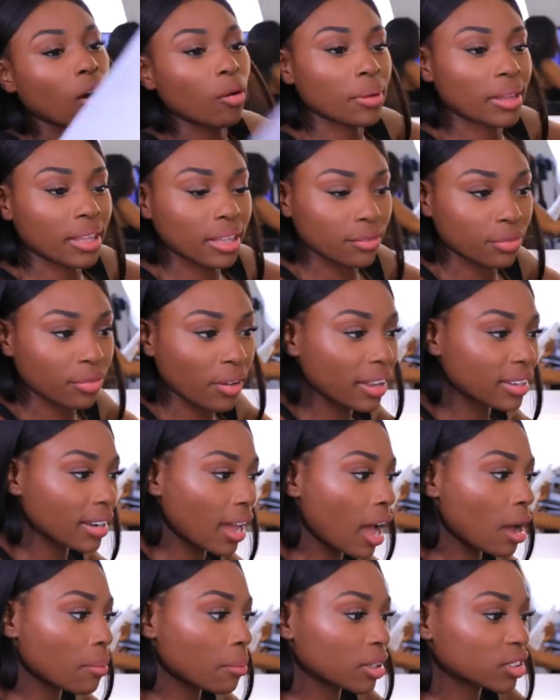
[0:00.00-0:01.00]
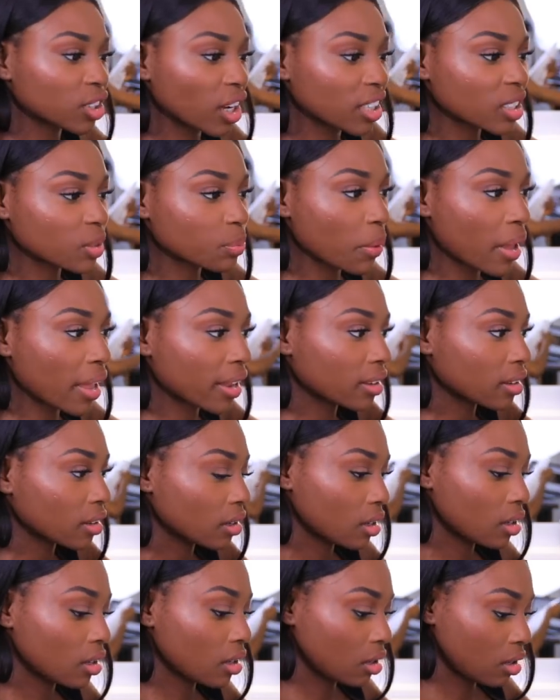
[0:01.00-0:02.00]
Oh, we can find out how much I spent.
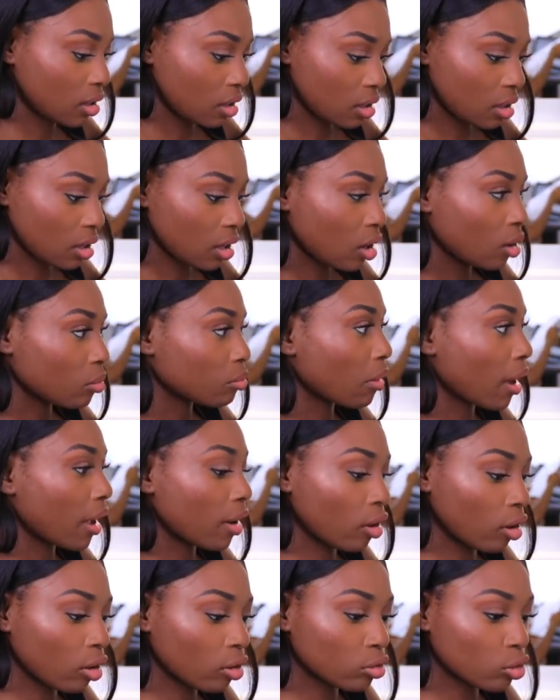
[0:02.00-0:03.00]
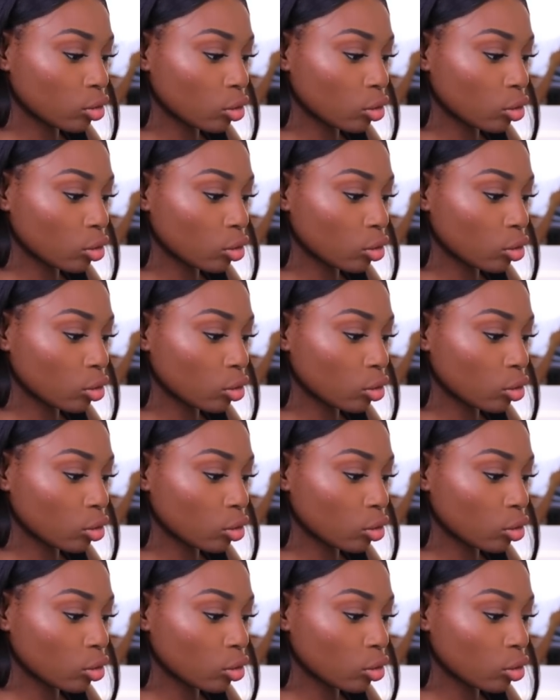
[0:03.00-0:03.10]
My, oh